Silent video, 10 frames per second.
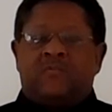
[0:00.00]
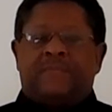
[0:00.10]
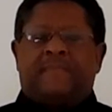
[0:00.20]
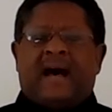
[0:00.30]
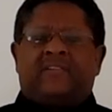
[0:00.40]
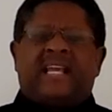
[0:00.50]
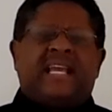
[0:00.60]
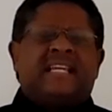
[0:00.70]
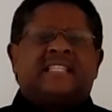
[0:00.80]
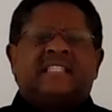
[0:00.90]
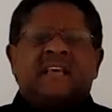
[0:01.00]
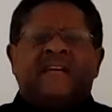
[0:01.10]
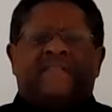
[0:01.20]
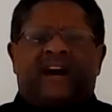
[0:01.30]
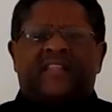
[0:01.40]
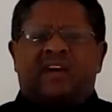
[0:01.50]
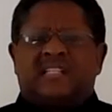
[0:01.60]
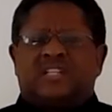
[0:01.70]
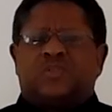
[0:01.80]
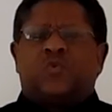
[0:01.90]
With bowed heads, Father,
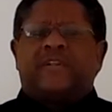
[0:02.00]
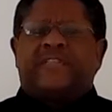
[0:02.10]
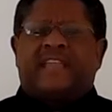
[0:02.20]
I just want to